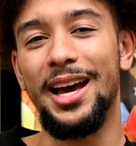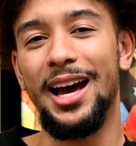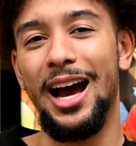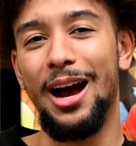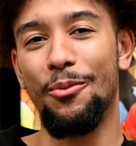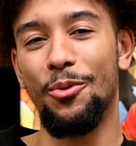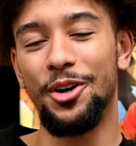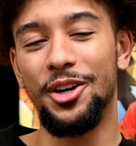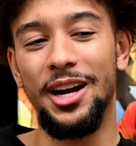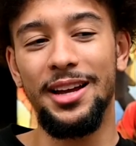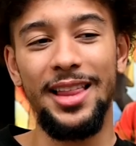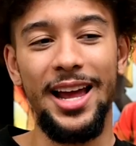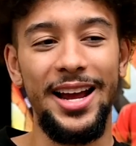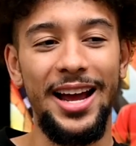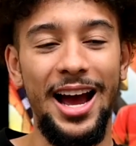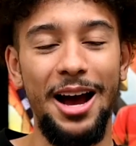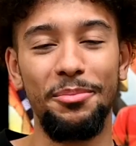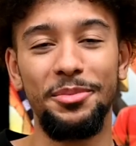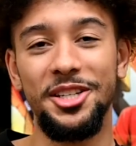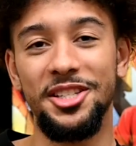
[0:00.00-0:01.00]
I wonder how, like,
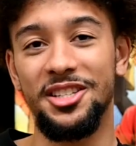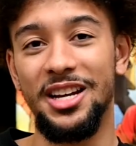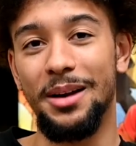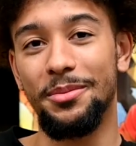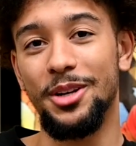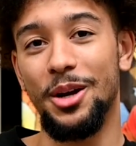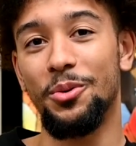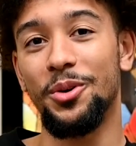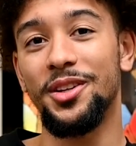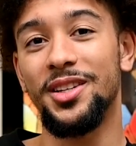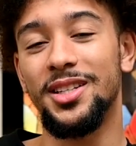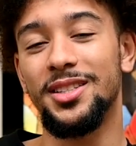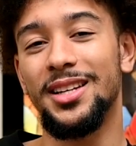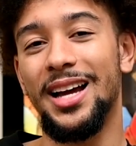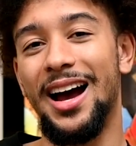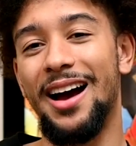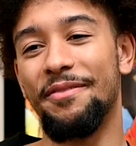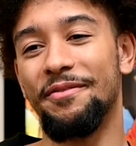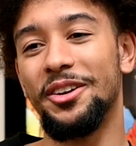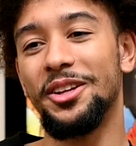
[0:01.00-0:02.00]
how many chapters. I want this
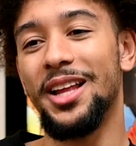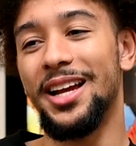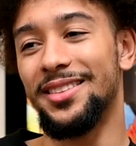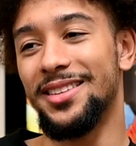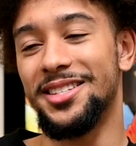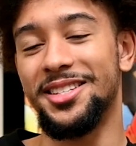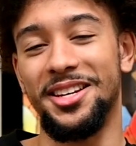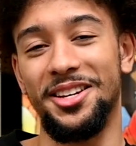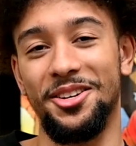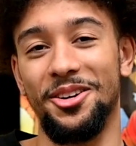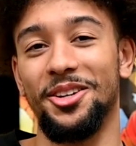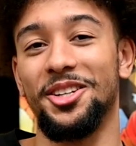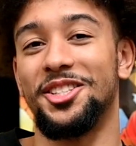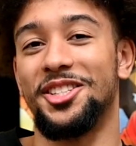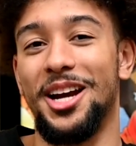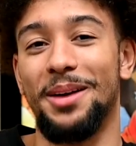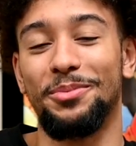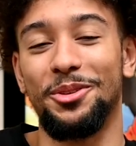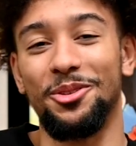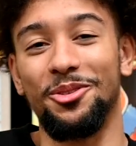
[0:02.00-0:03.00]
I feel like this could go to
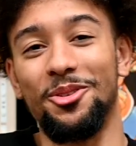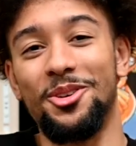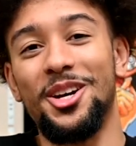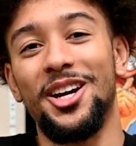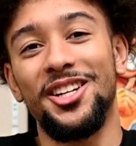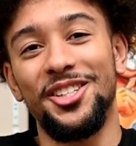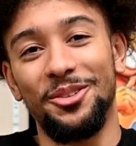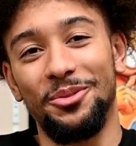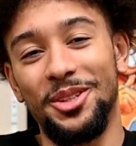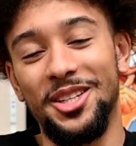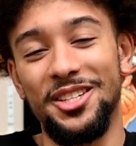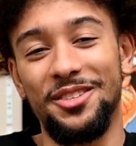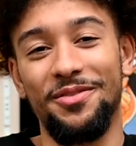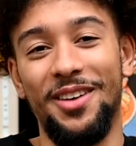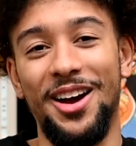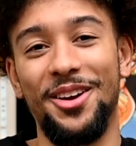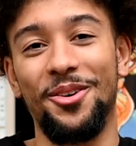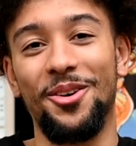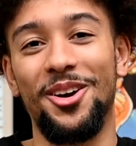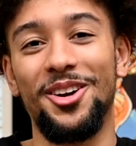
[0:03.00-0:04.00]
chapter three hundred with this
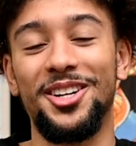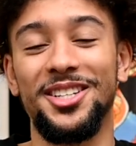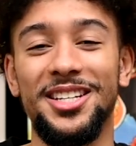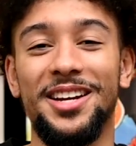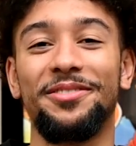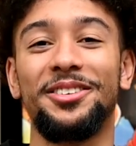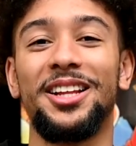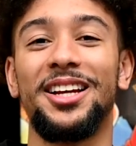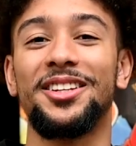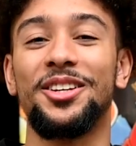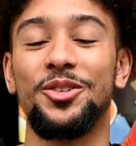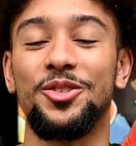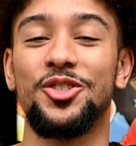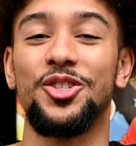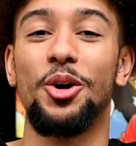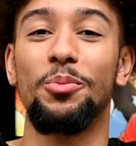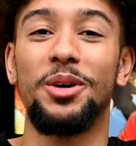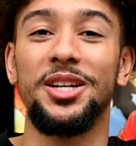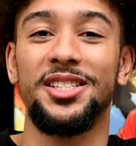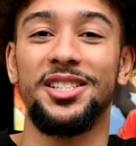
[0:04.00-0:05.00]
final arc, because I feel like there's
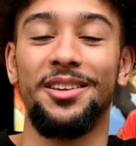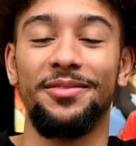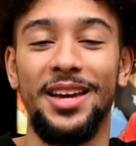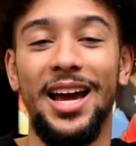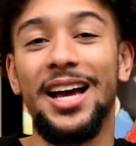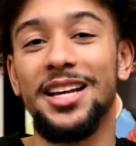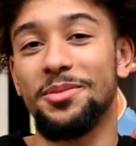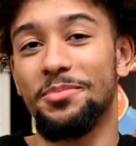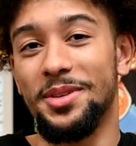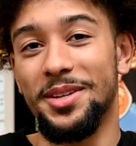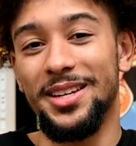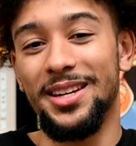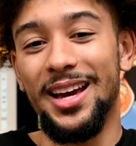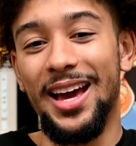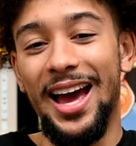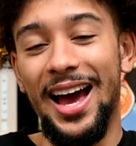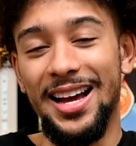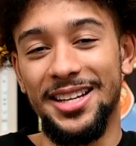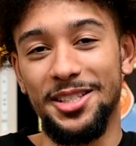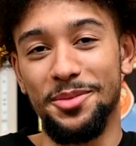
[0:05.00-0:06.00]
so much stuff that has to be
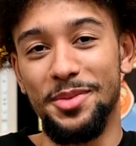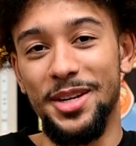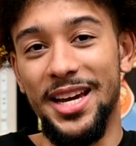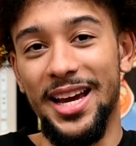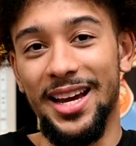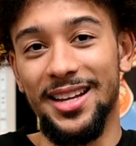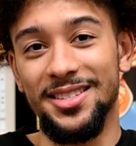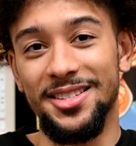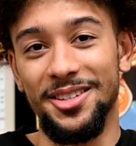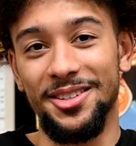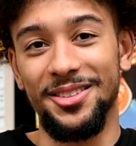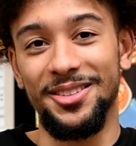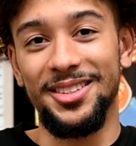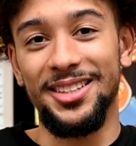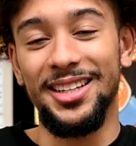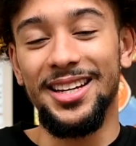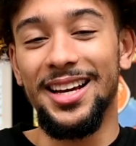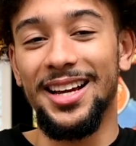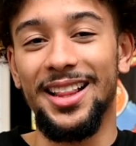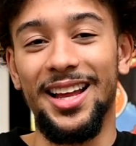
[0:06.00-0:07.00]
has to be answered,
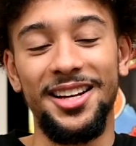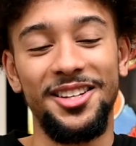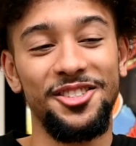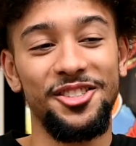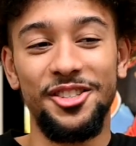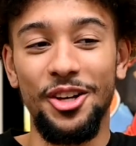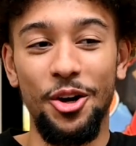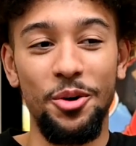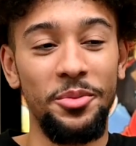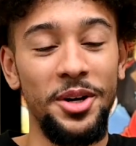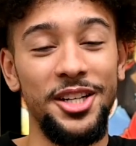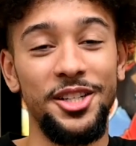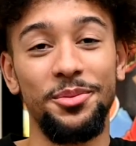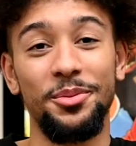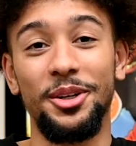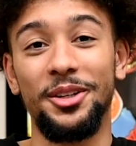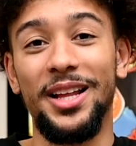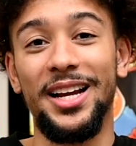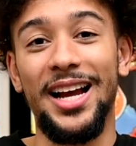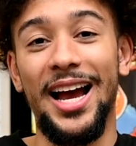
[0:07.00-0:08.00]
like, so much,
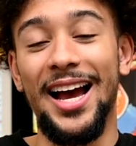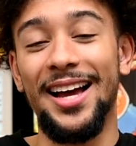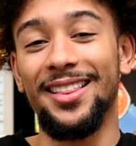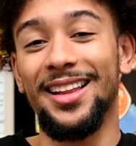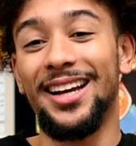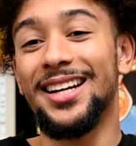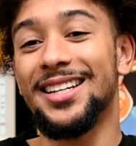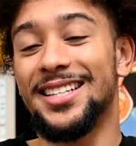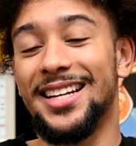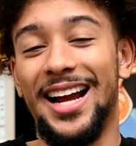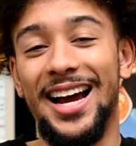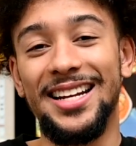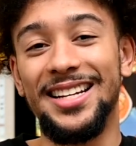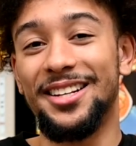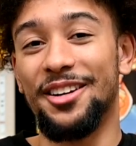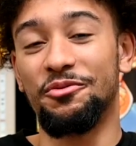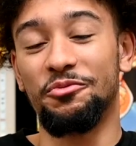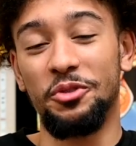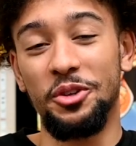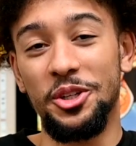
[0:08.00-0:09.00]
bro. Like, I like I said, I need
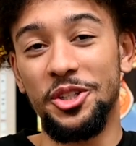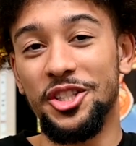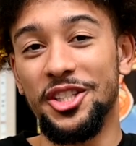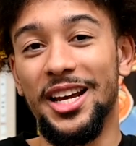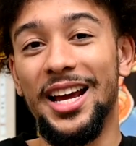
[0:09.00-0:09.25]
a full